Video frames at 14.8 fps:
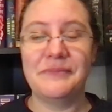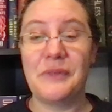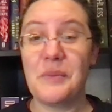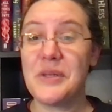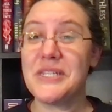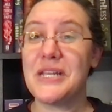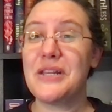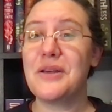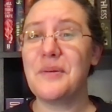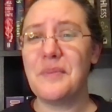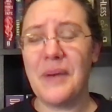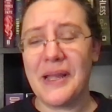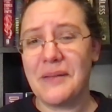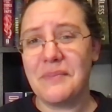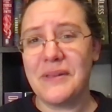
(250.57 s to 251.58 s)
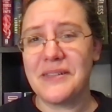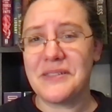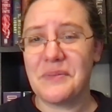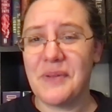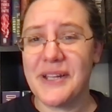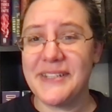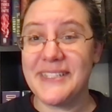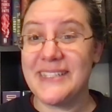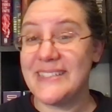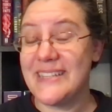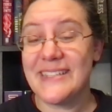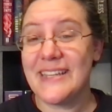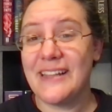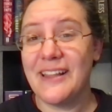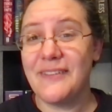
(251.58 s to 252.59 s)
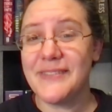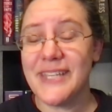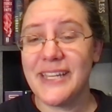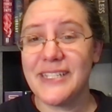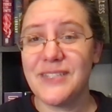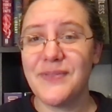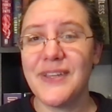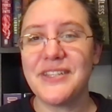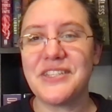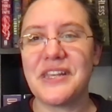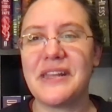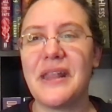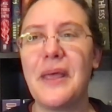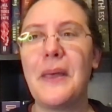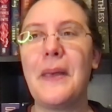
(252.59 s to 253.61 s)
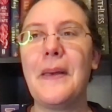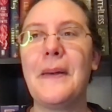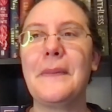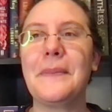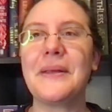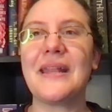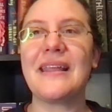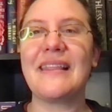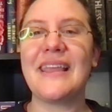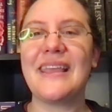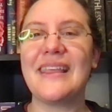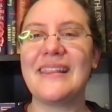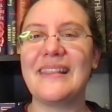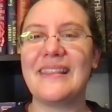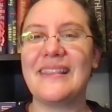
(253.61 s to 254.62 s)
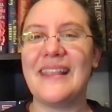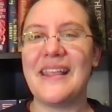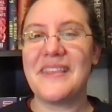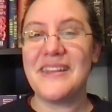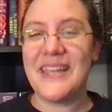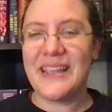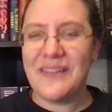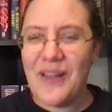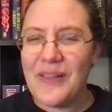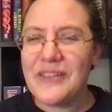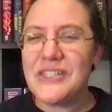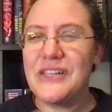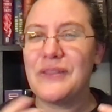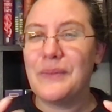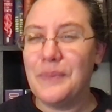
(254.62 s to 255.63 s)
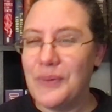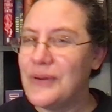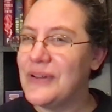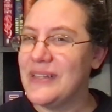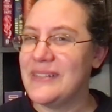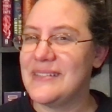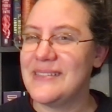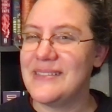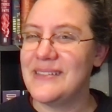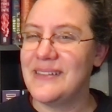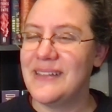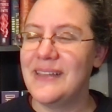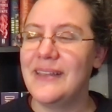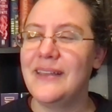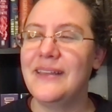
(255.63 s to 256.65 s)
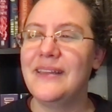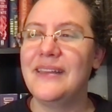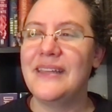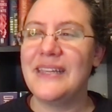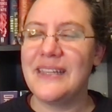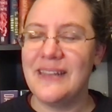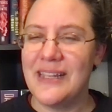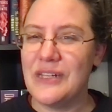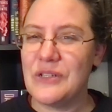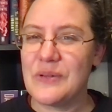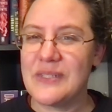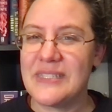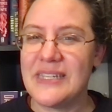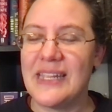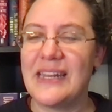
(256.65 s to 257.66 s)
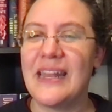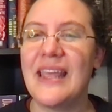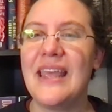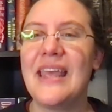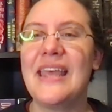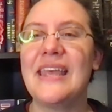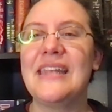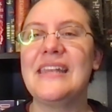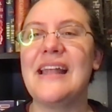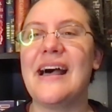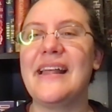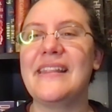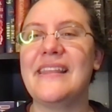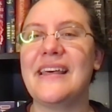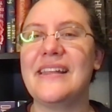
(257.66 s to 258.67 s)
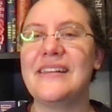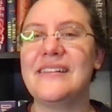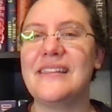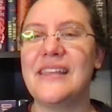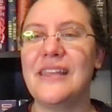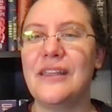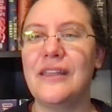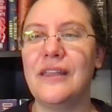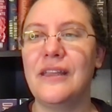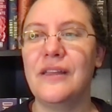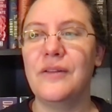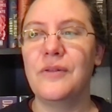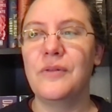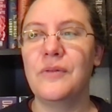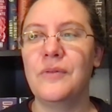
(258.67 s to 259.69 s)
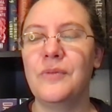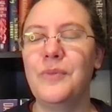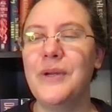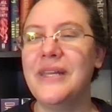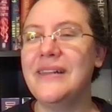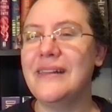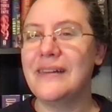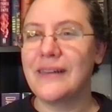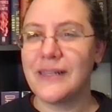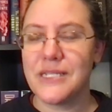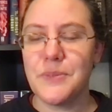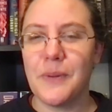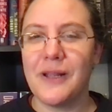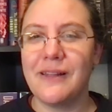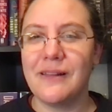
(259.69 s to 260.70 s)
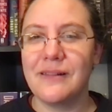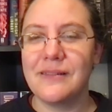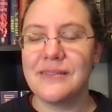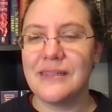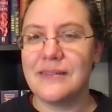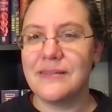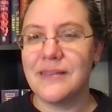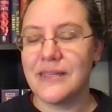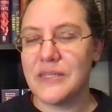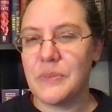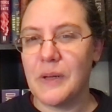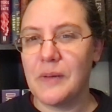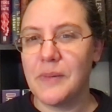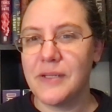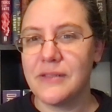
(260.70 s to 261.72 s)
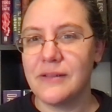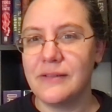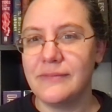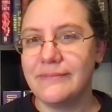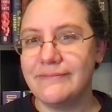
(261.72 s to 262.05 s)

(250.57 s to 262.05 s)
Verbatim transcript: Which I know might be surprising since I love science fiction, but I like that the technology in the book is interesting not that the reading experience is experimental.